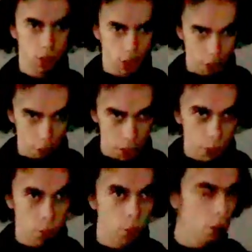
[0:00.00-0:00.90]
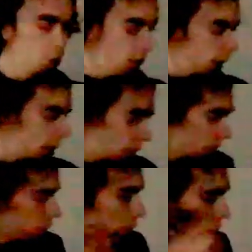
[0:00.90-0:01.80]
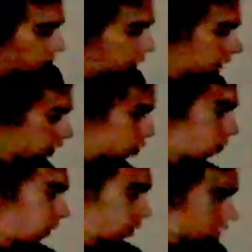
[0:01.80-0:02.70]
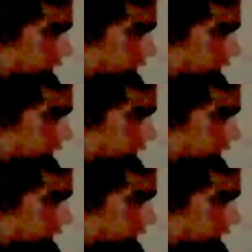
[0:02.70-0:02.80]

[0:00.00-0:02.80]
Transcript: some be more aware, some be less aware,